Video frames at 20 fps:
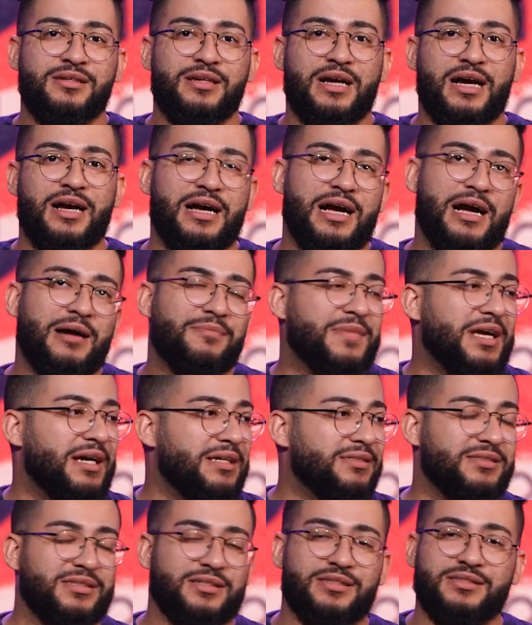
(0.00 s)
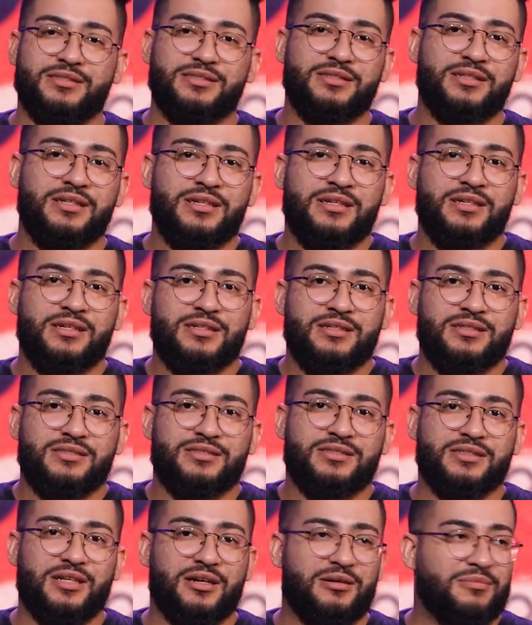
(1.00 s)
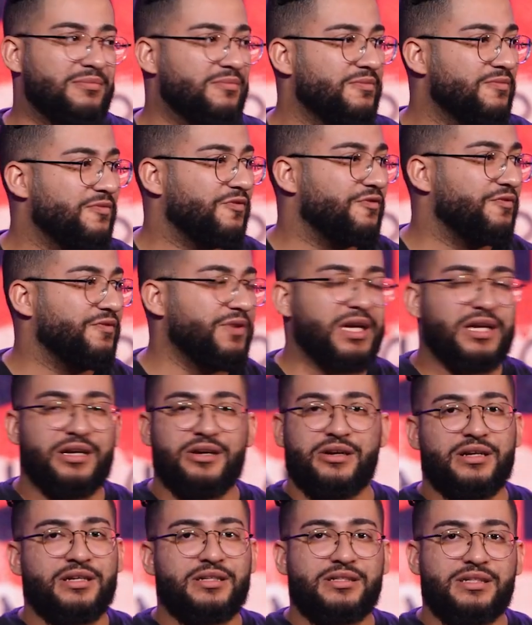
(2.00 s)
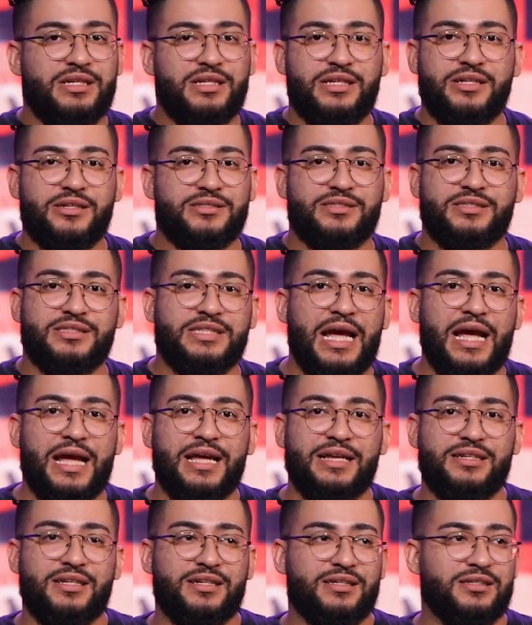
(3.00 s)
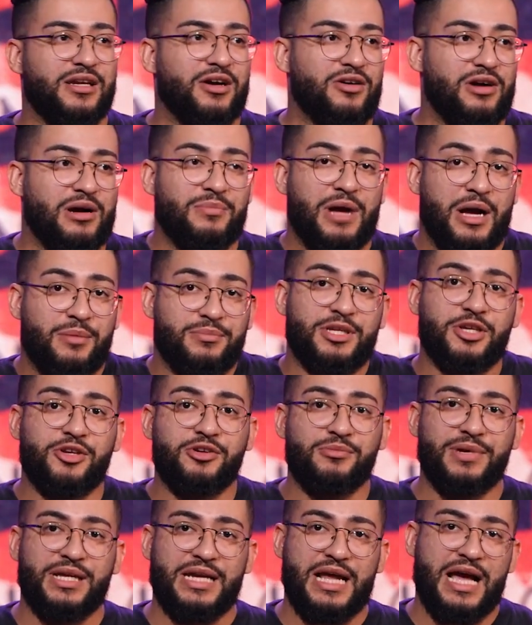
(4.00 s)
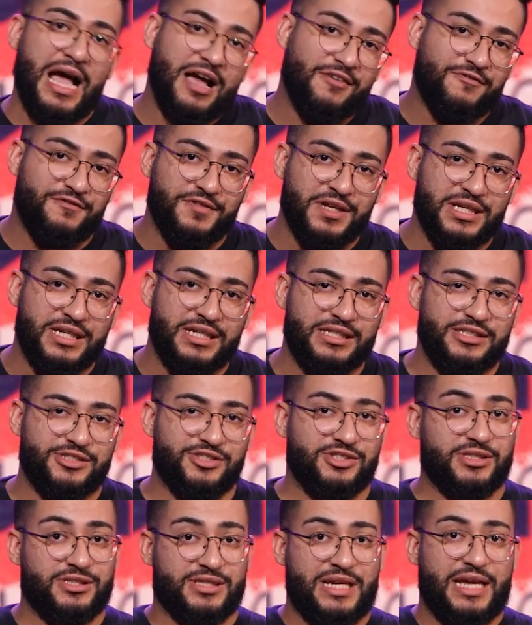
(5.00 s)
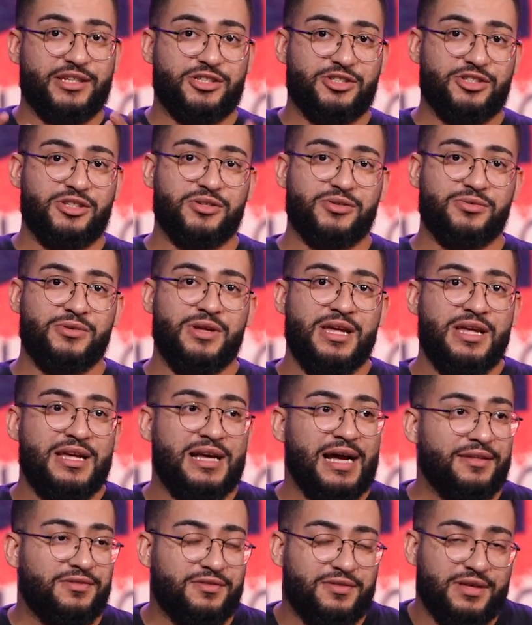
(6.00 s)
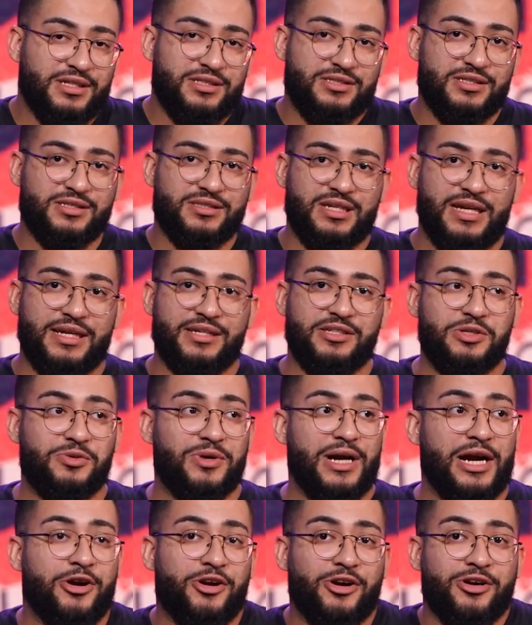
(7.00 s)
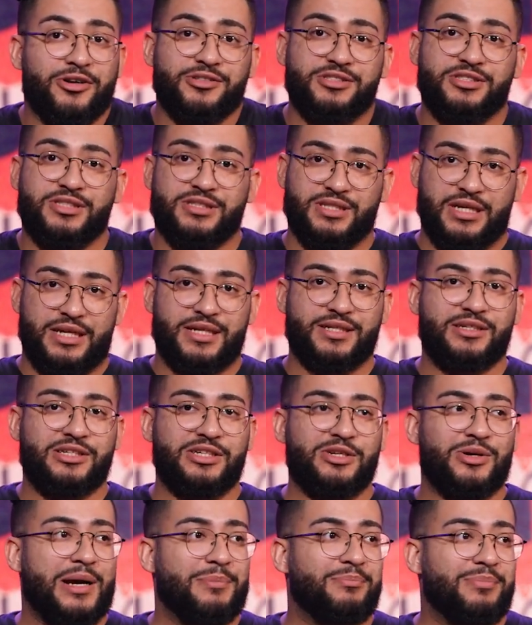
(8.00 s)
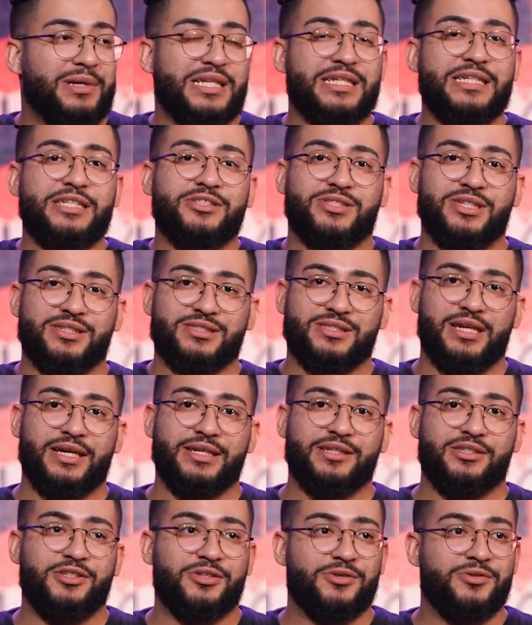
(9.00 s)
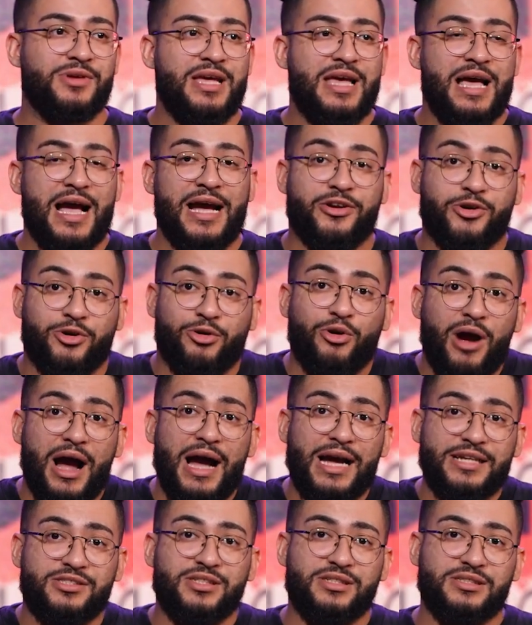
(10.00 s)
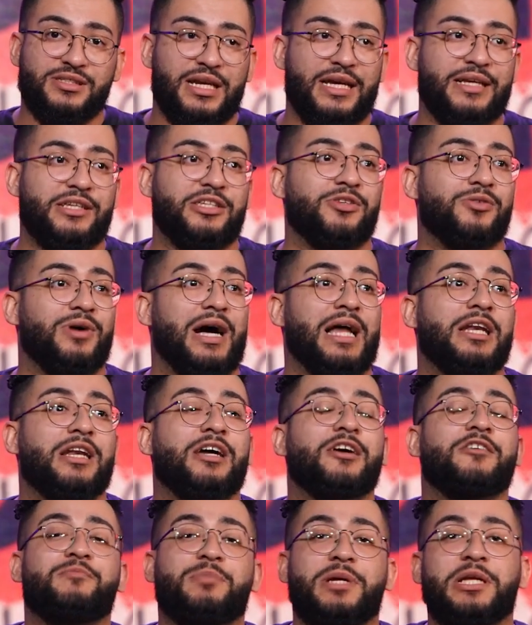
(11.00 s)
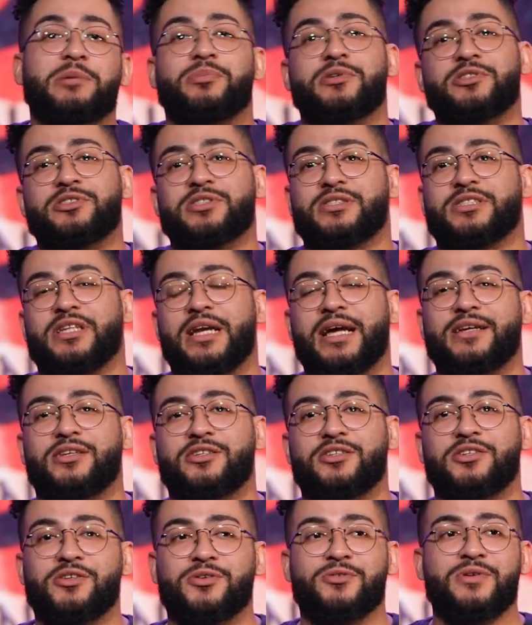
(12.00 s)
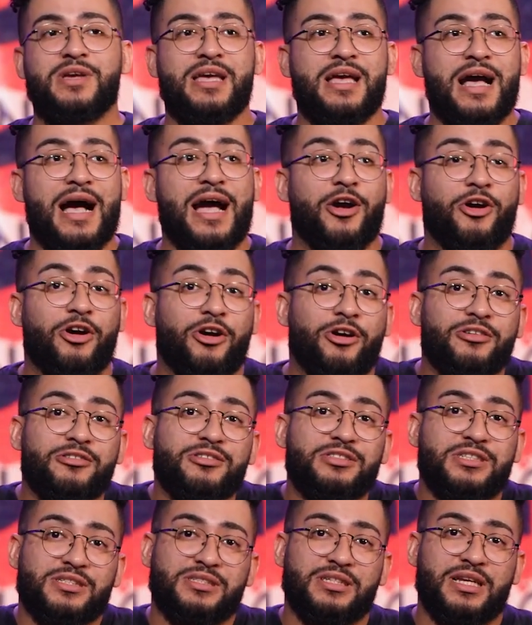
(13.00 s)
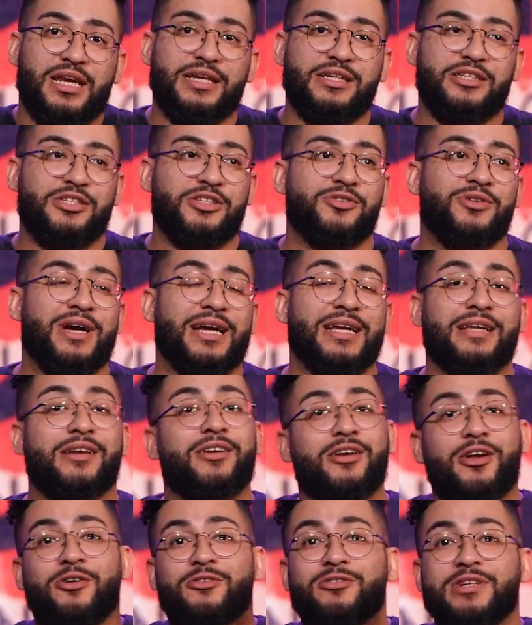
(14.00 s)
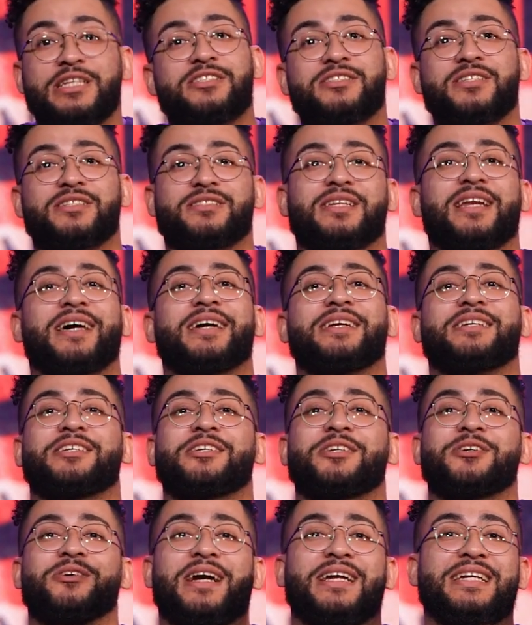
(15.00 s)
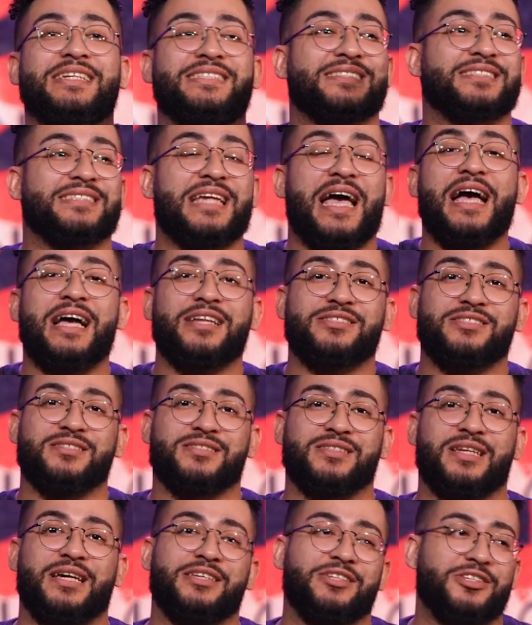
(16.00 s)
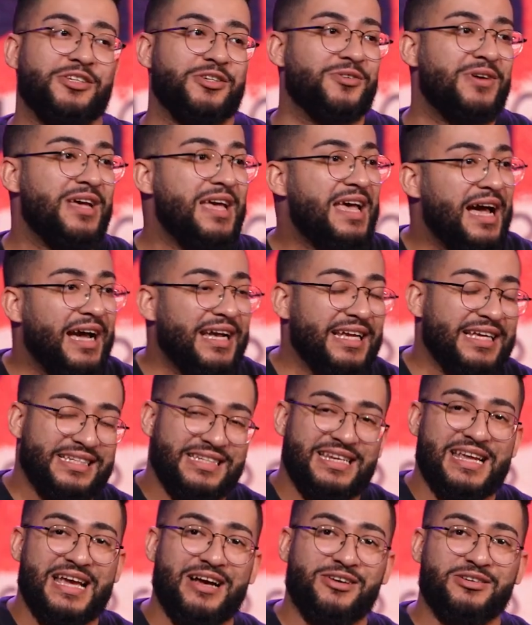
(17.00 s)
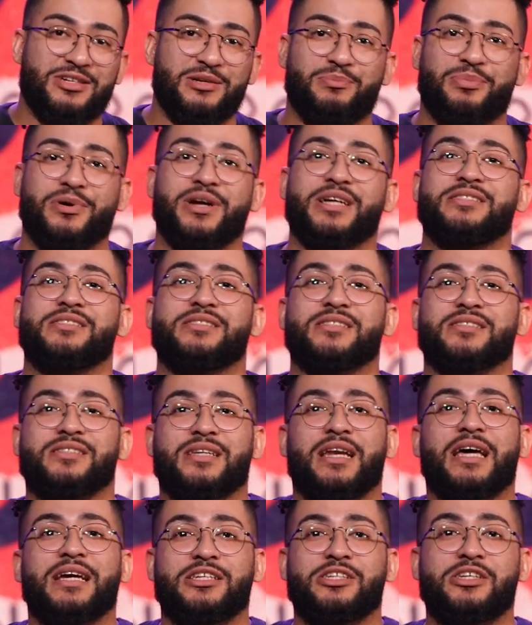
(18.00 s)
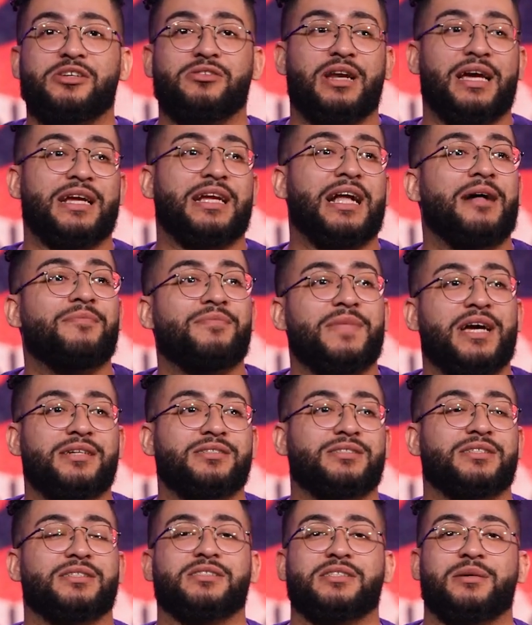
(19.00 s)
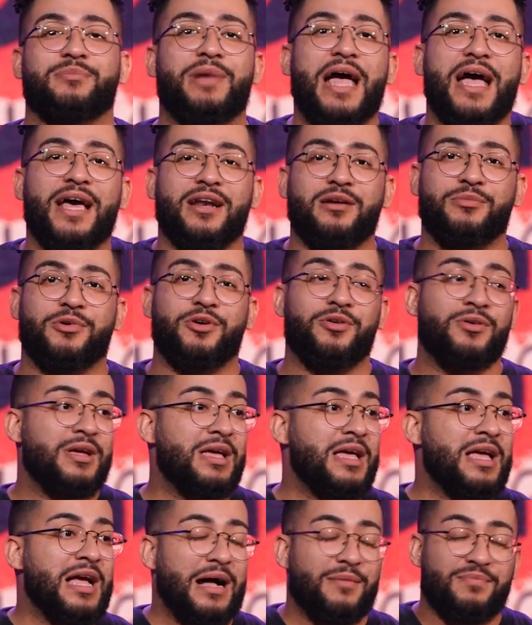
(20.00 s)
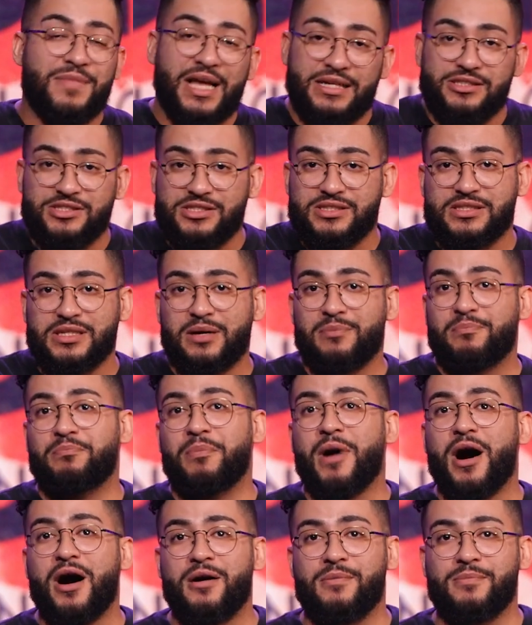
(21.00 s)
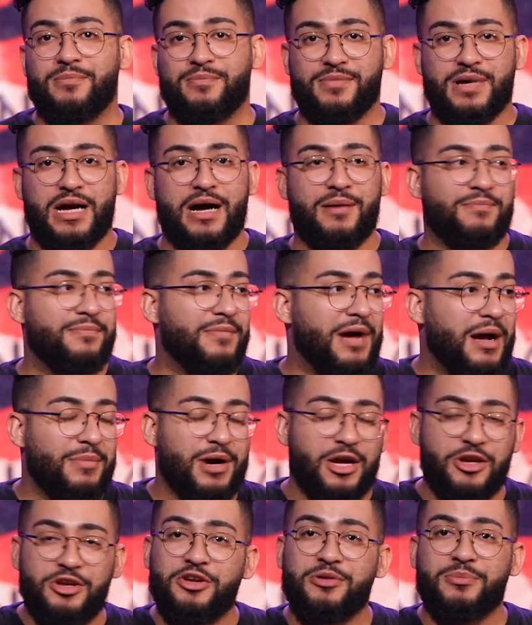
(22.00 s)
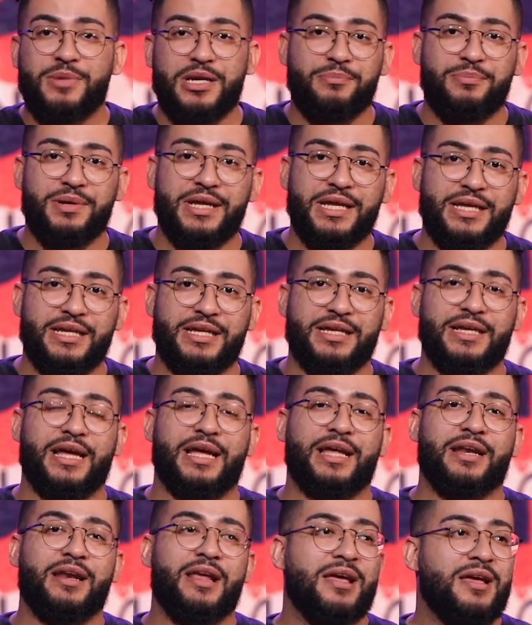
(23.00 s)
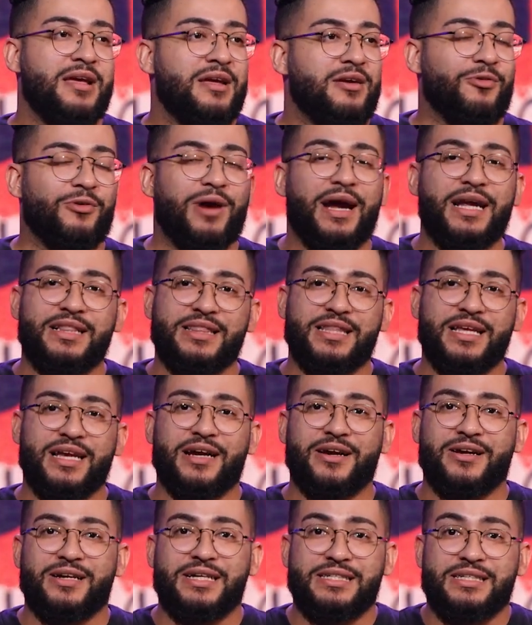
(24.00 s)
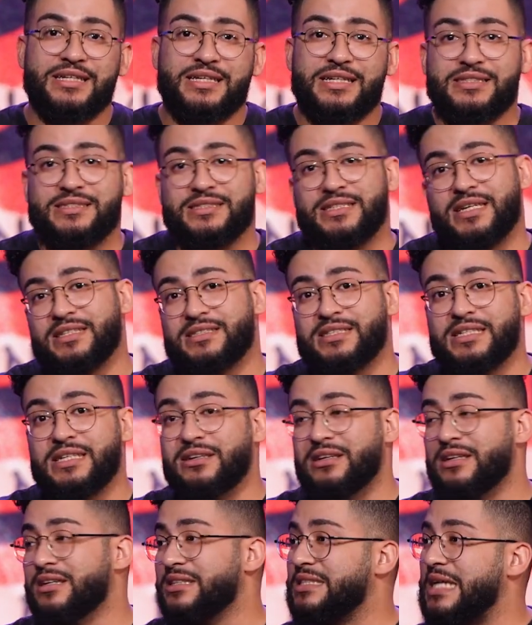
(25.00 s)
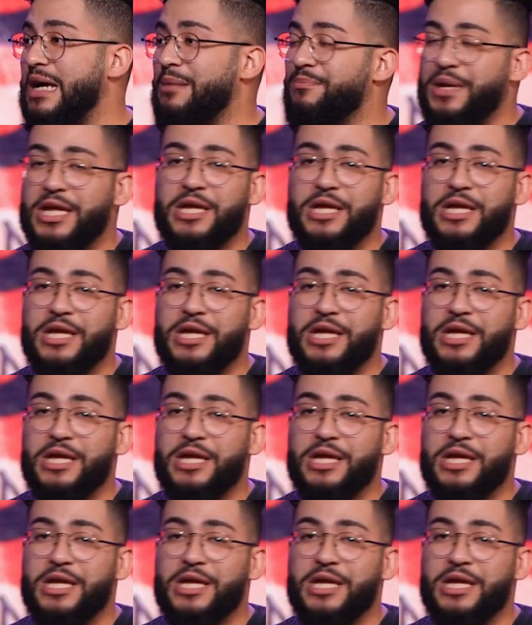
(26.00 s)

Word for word: I, I'm not just some figure here standing. No, I'm, I'm human. I have feelings just like you. I think just like you. I hurt just like you. I bleed just like you. I cry just like you. I love people just like you. I hurt just like you. I get lonely just like you. I get sad just like you. I get down, depressed just like you. Like, I'm not just some animal. I'm not just some bum. I'm, I'm a human being. And right there, he, he says he looks at